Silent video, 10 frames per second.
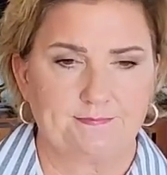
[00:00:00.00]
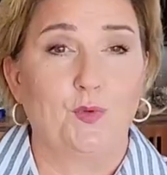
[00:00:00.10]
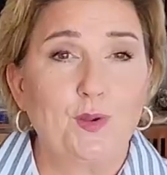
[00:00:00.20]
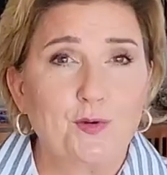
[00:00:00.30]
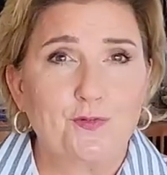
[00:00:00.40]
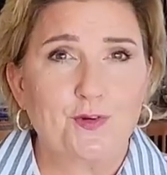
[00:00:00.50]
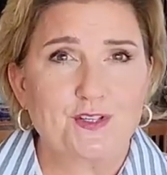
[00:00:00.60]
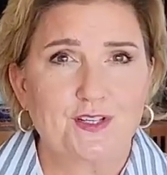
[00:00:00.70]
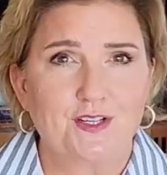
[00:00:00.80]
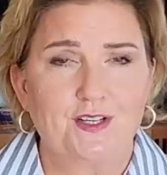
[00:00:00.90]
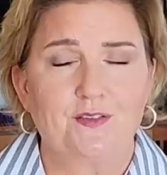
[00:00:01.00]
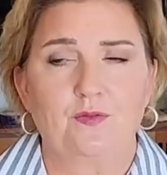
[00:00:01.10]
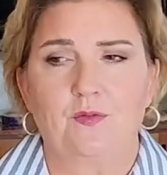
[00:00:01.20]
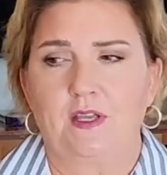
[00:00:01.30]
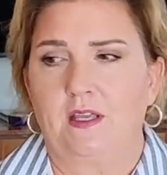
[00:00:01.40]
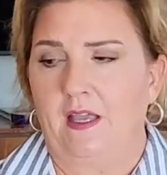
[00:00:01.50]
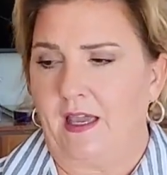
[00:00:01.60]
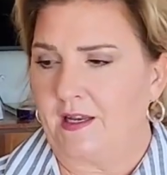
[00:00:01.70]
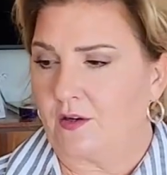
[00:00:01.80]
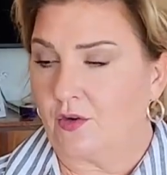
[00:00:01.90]
We were fortunate enough, we
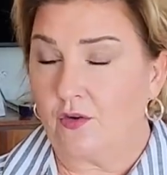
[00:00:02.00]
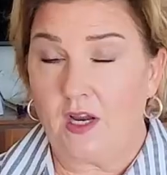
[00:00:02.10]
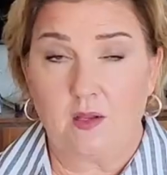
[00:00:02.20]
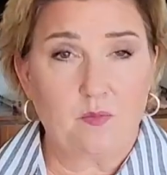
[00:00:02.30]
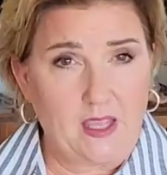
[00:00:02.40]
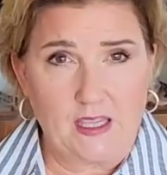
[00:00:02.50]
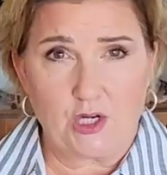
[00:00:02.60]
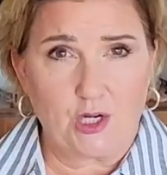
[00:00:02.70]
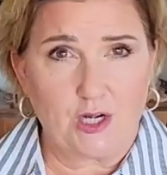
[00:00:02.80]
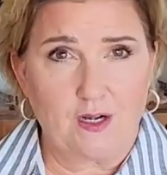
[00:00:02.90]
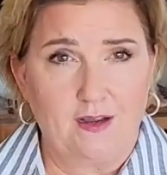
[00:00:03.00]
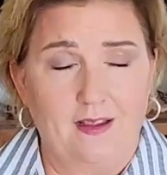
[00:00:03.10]
had a great banker.